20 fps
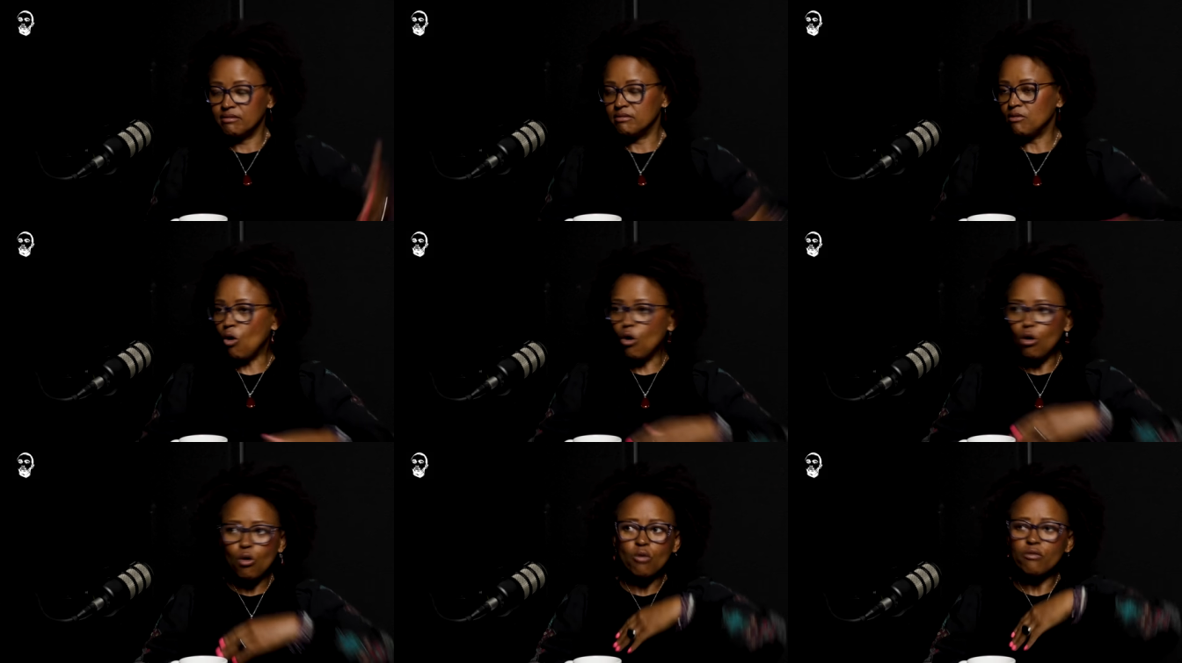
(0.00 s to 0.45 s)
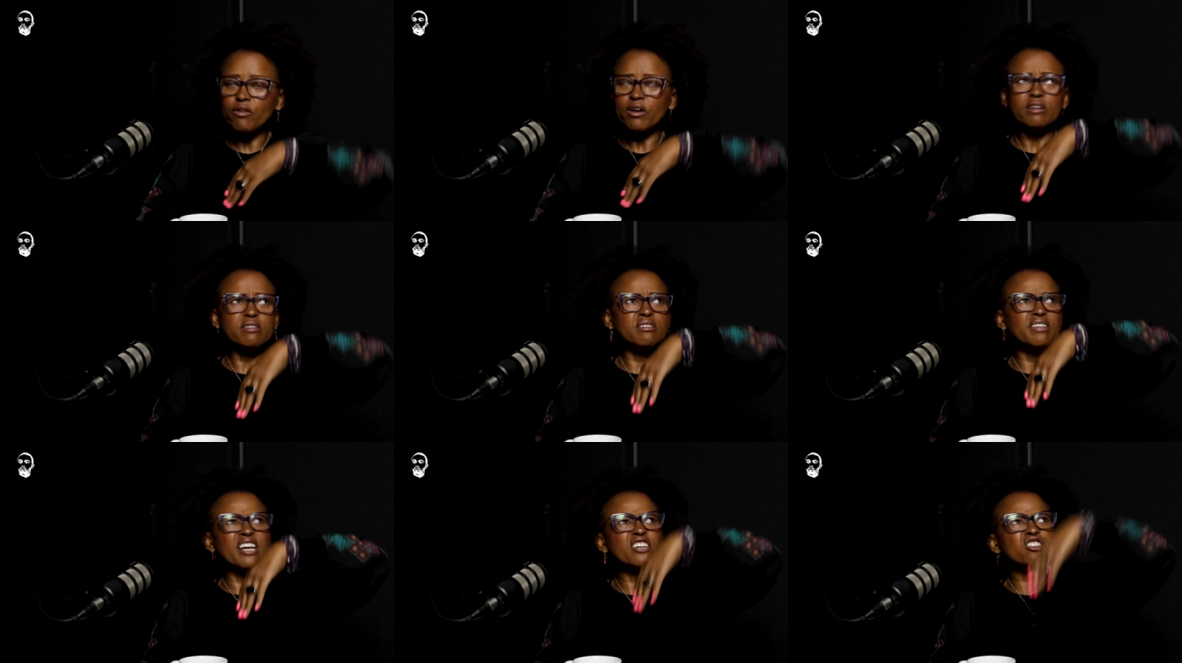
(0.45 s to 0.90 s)
all over,
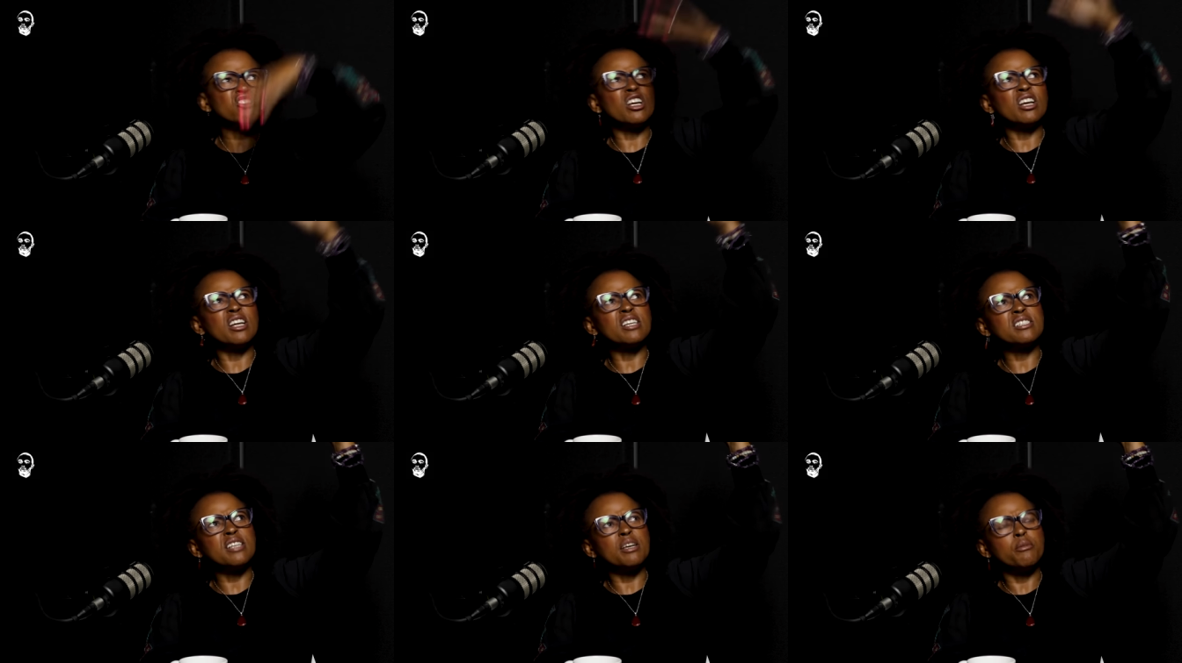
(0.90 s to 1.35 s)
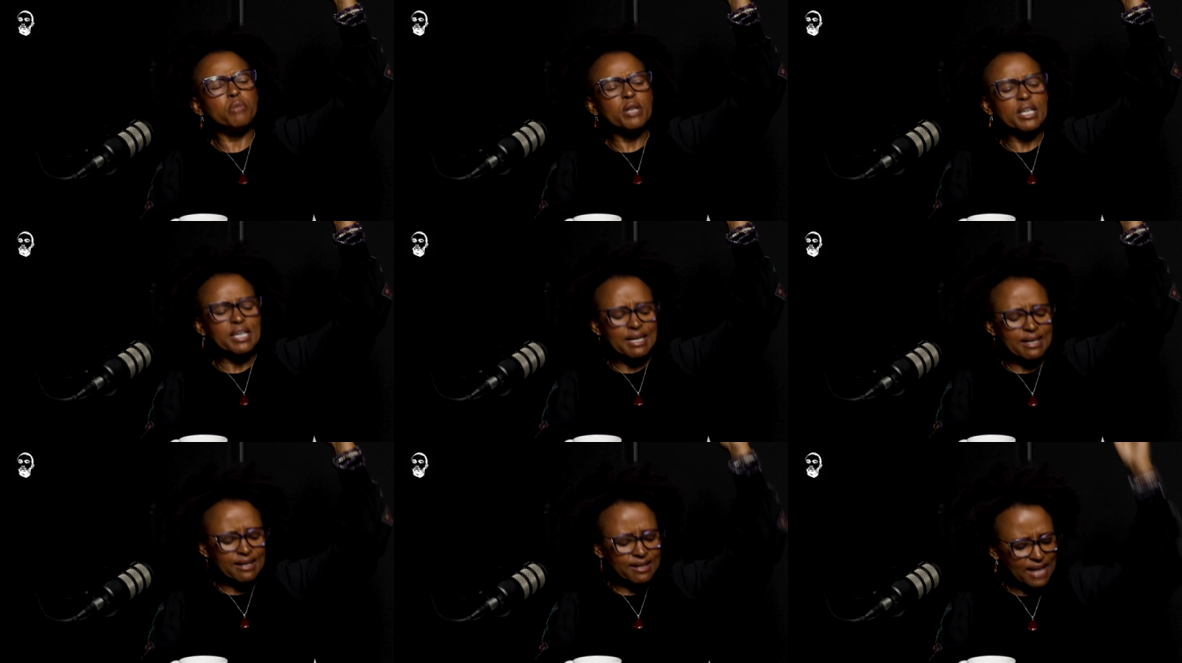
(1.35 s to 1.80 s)
National Assembly,
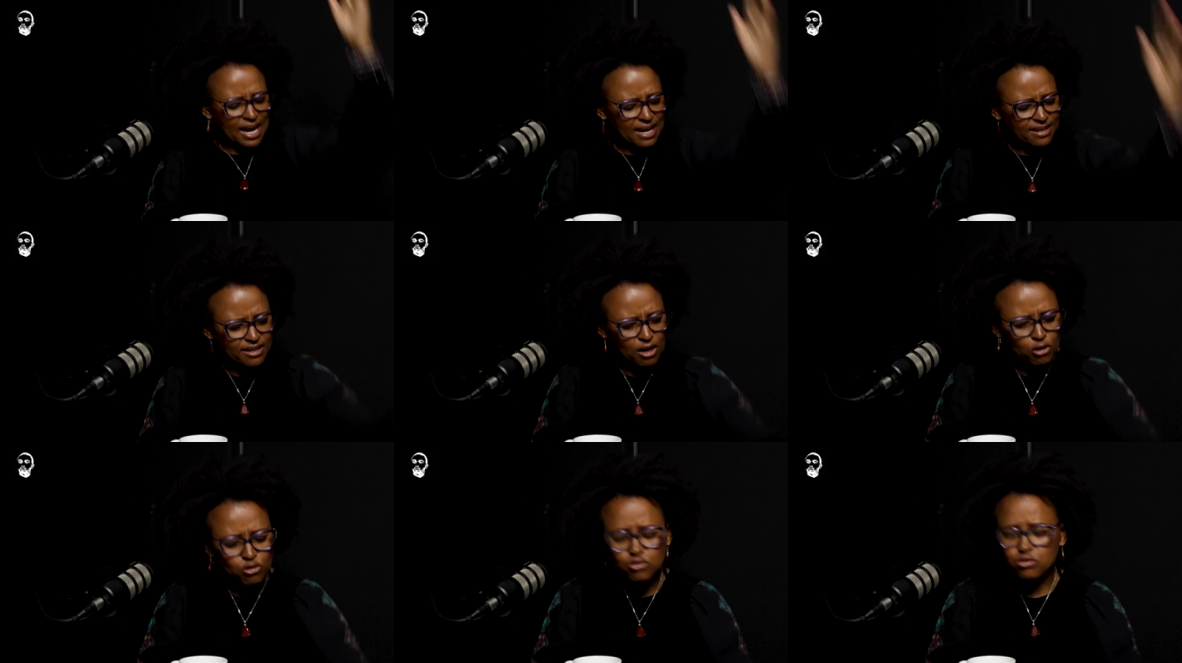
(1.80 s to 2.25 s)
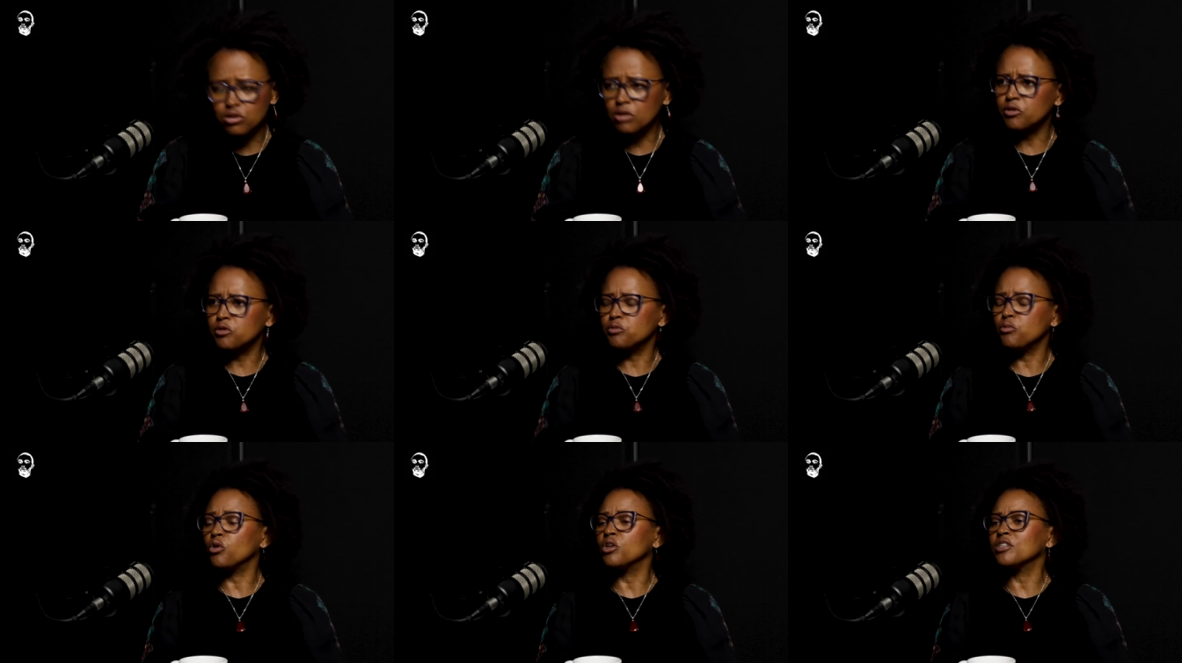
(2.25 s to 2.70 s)
right down to the
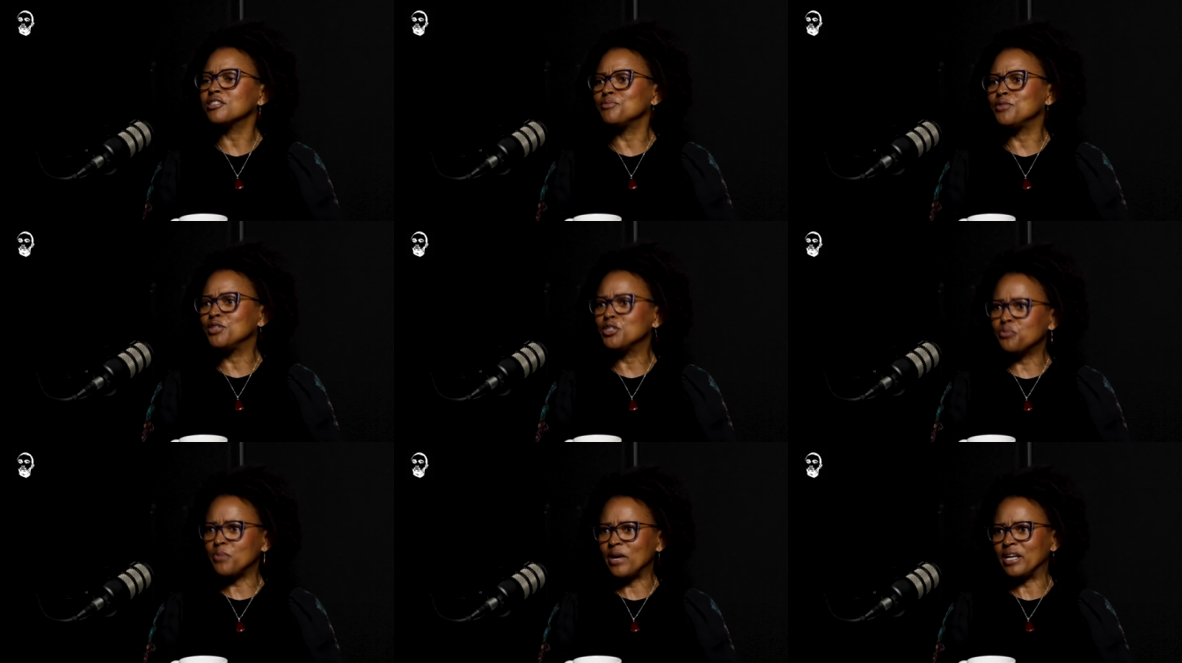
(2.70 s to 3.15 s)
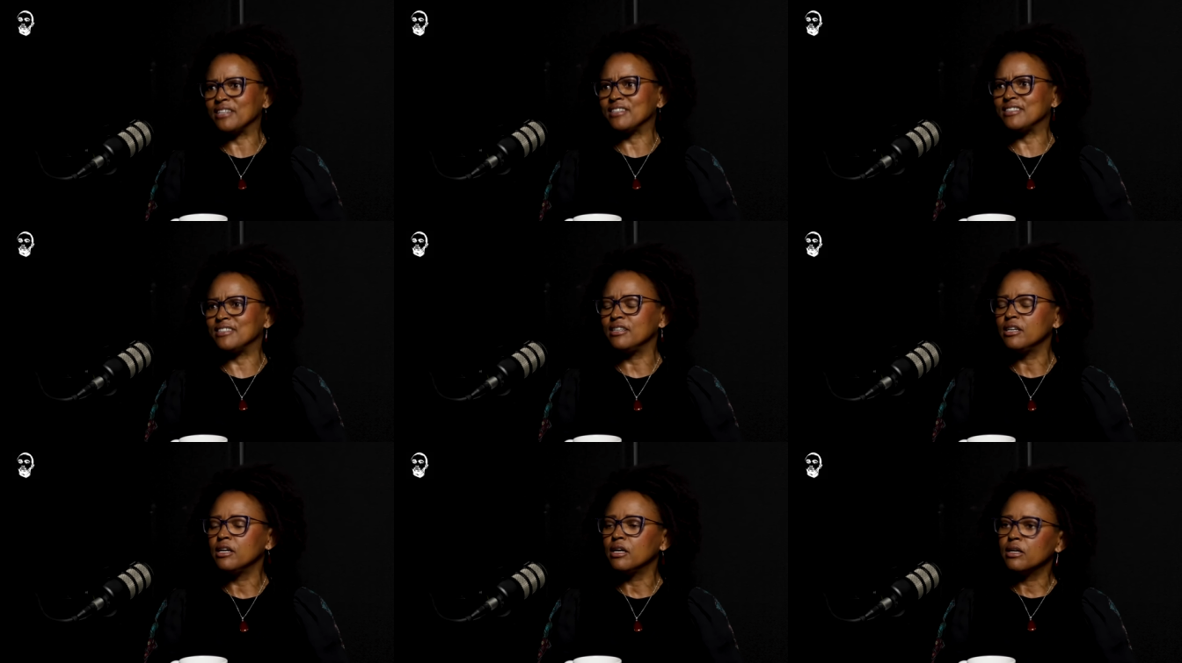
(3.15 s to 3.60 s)
smallest
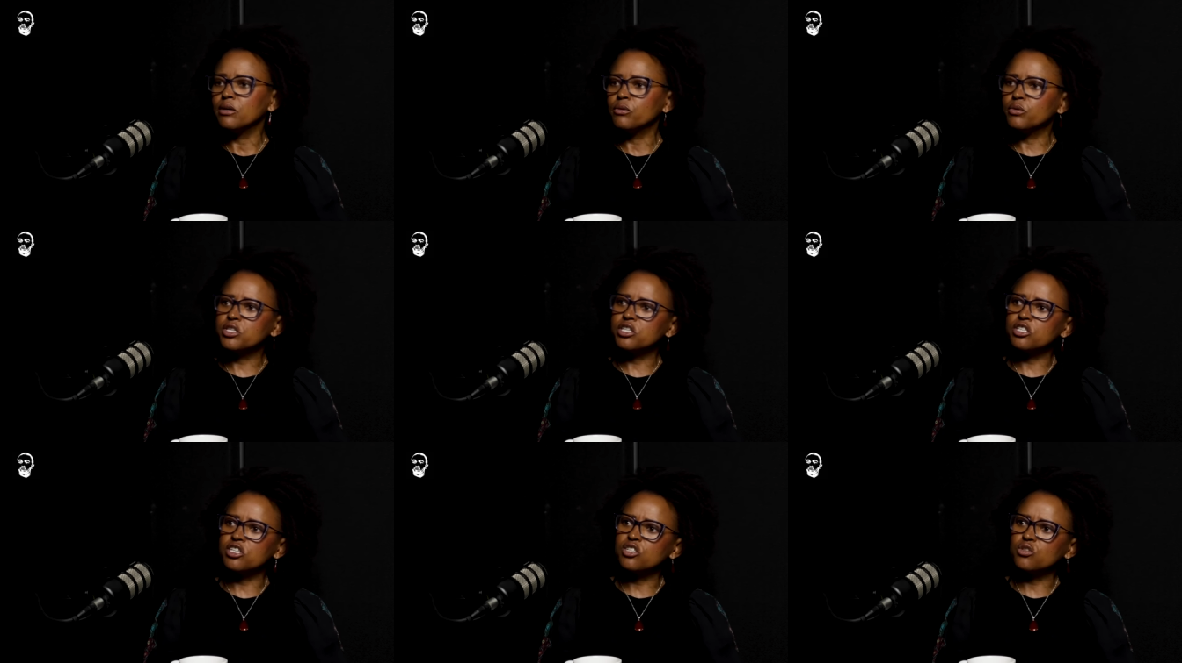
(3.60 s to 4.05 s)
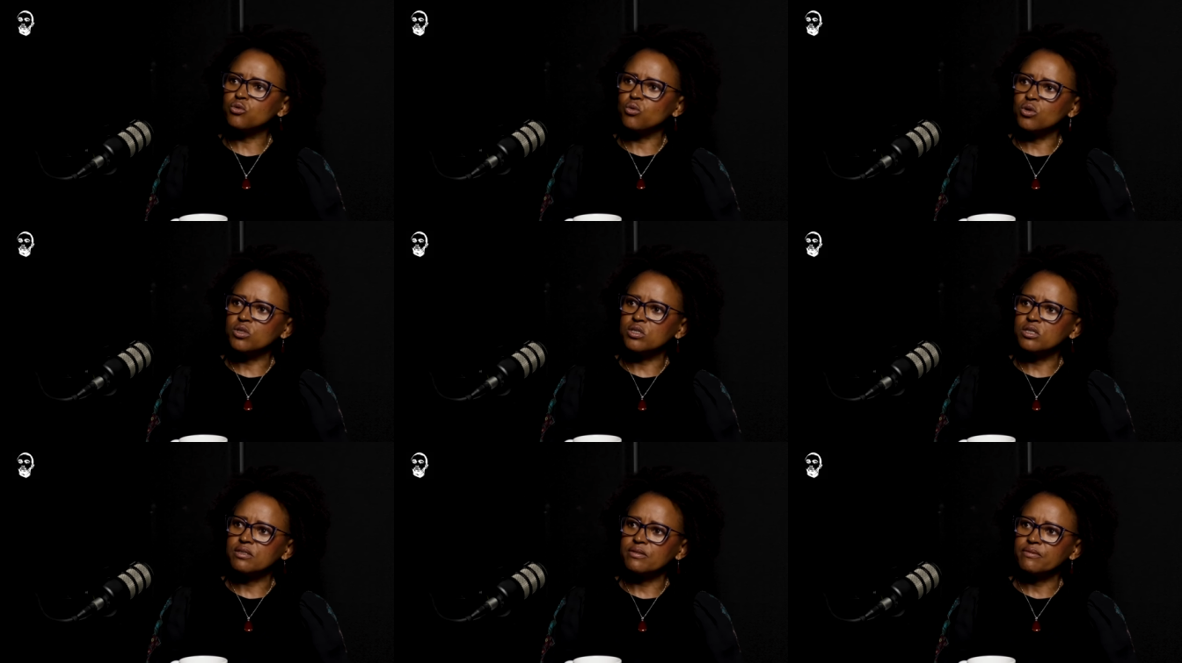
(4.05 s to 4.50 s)
municipality with six
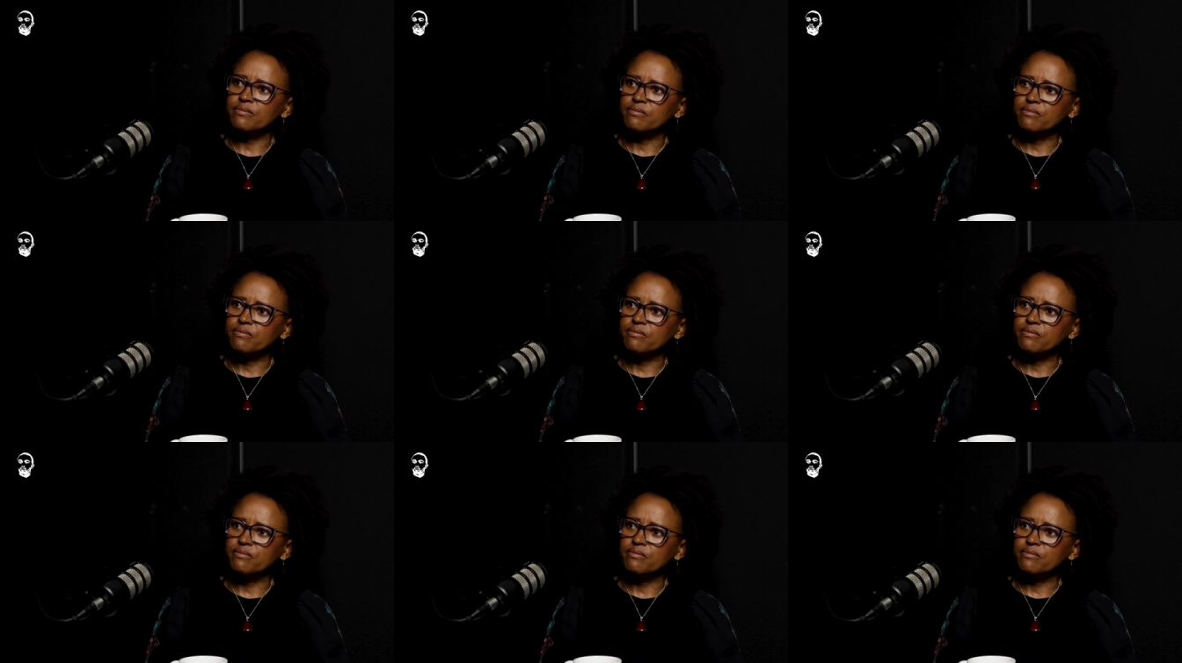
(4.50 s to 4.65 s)
wards.